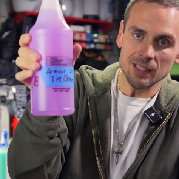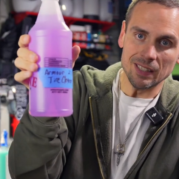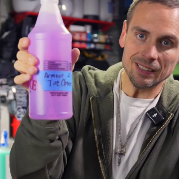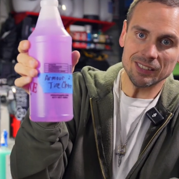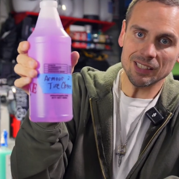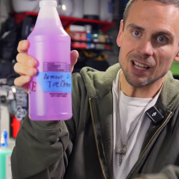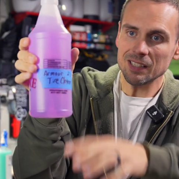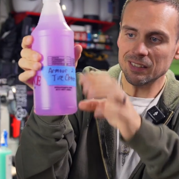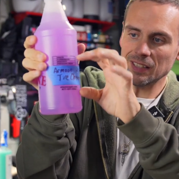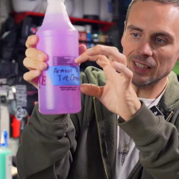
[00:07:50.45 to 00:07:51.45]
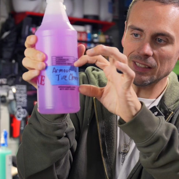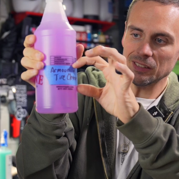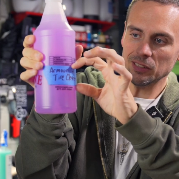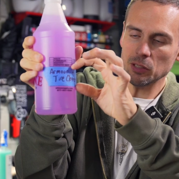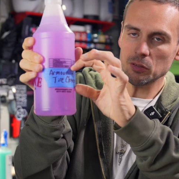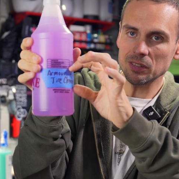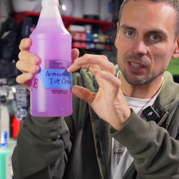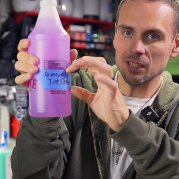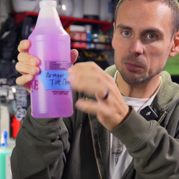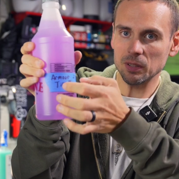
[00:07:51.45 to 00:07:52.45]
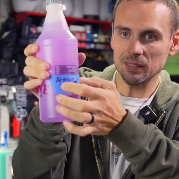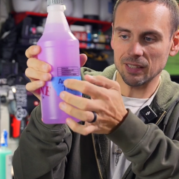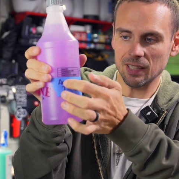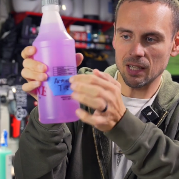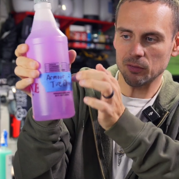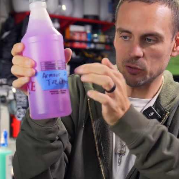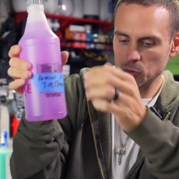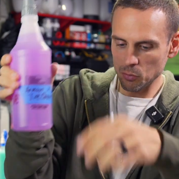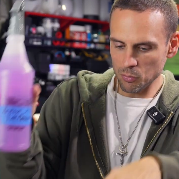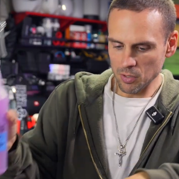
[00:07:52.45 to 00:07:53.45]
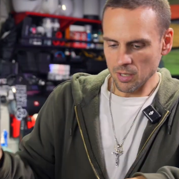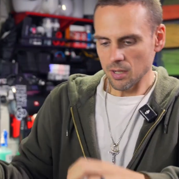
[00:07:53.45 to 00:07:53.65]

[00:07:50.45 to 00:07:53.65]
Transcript: This size thickness here is nice because I can have 2